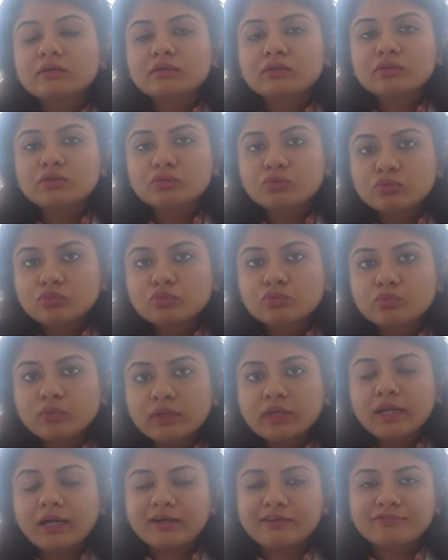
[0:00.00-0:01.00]
you
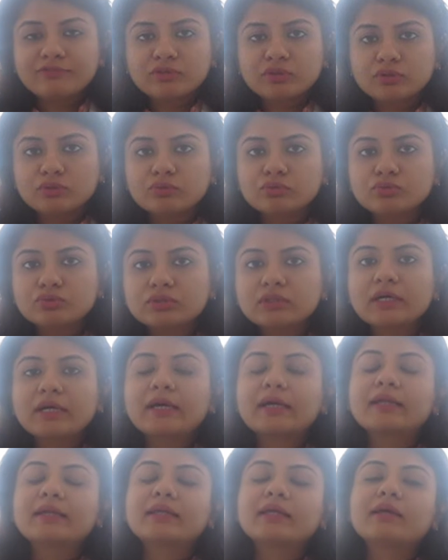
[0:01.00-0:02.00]
will have to use
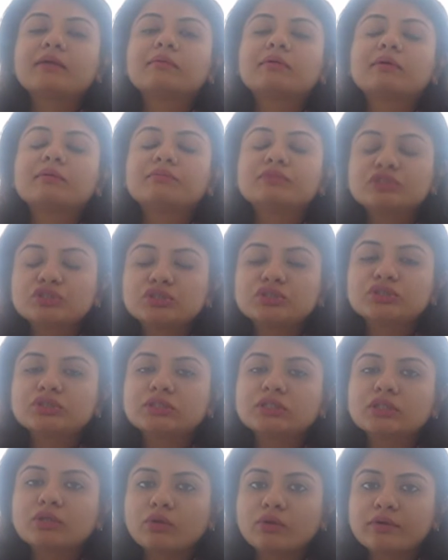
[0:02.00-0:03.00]
an
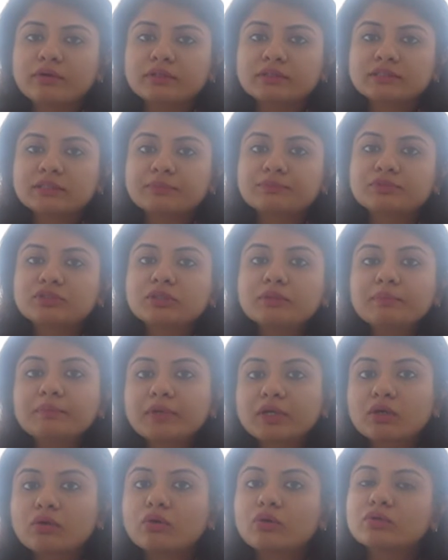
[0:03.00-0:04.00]
emergency contraception,
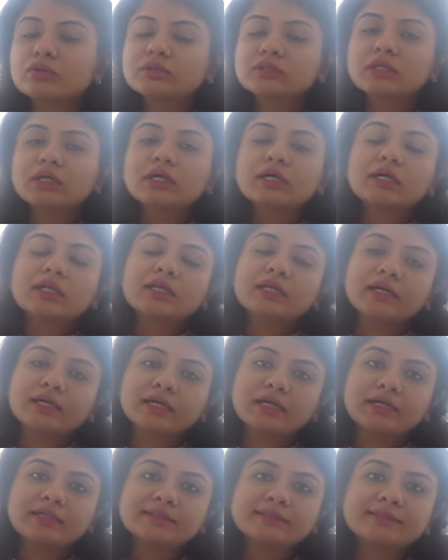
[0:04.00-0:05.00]
because
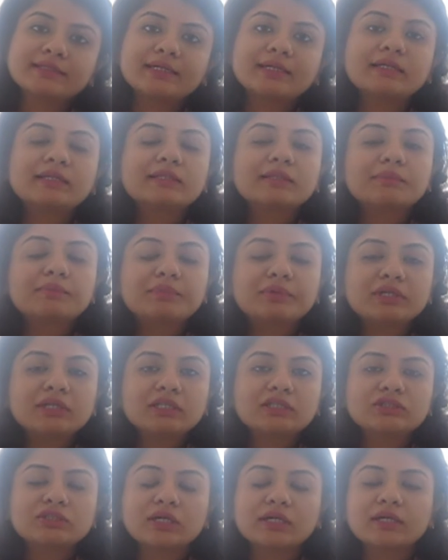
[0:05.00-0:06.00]
like I said, the
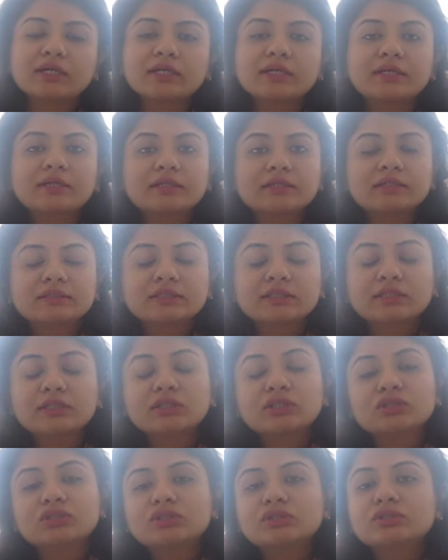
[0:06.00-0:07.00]
pre-ejaculatory
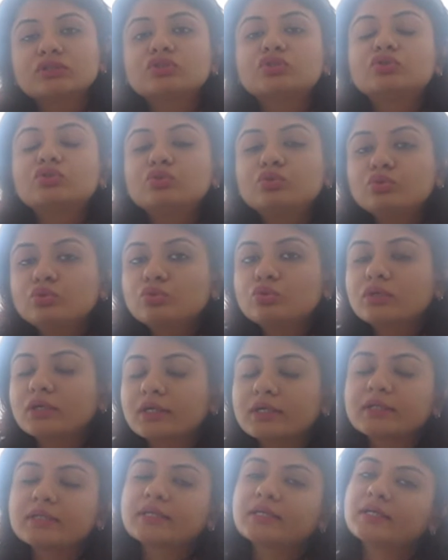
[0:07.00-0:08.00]
secretions do
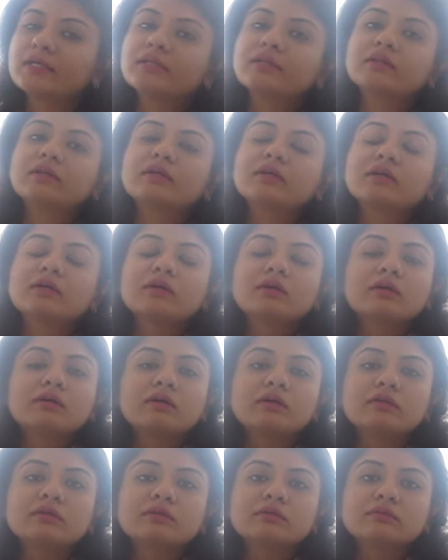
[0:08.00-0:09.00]
contain
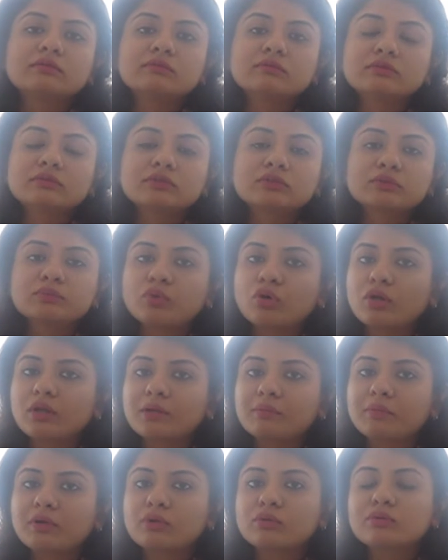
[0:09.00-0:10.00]
a small
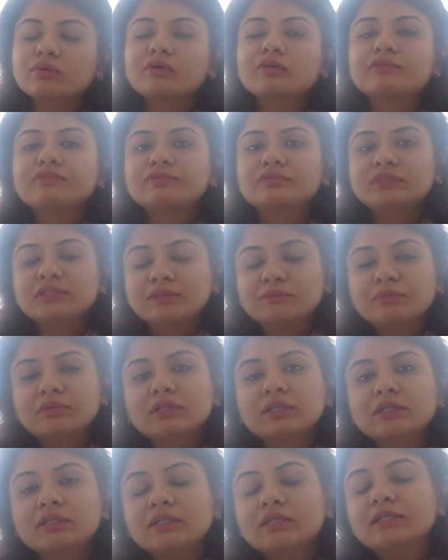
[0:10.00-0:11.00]
amount of semen
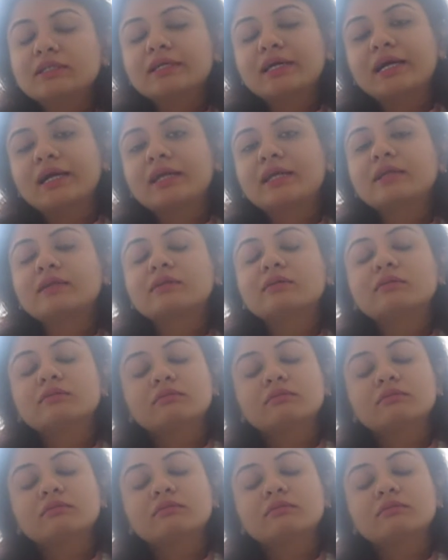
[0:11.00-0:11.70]
in it, and